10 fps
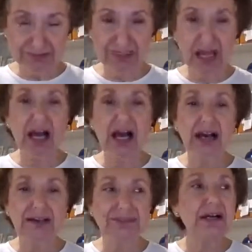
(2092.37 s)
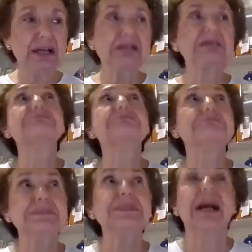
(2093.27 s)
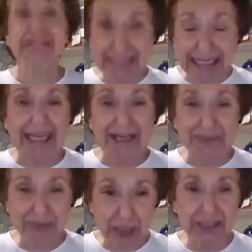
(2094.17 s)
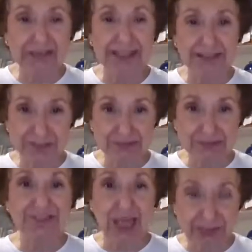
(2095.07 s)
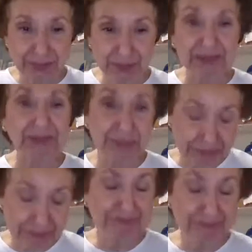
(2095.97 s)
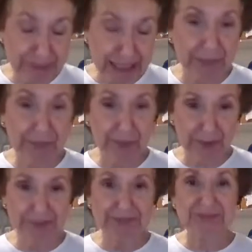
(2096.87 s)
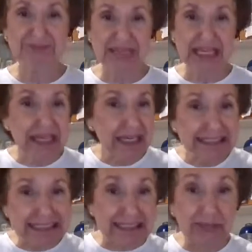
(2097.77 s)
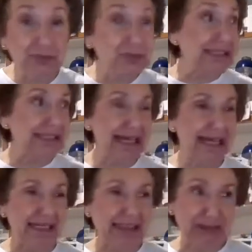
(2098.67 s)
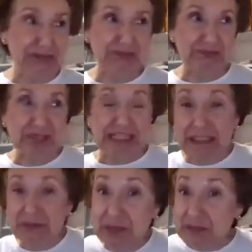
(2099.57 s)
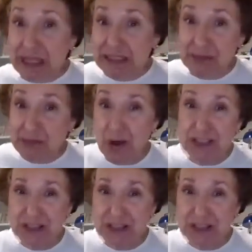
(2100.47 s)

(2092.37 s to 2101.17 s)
of 9.5 by 11 typewritten paper. And some would say, can we make the margins